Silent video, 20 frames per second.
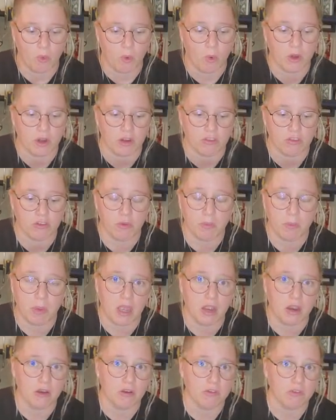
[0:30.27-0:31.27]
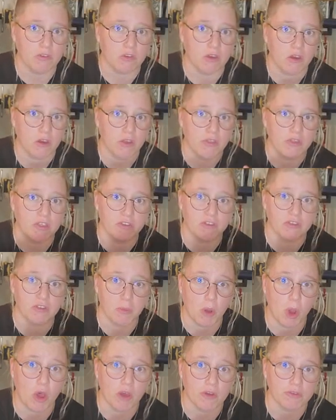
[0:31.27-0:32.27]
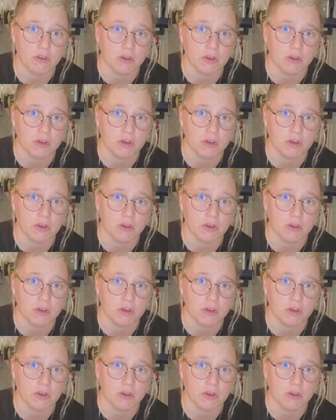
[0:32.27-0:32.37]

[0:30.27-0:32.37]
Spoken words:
Ordered two pairs, the small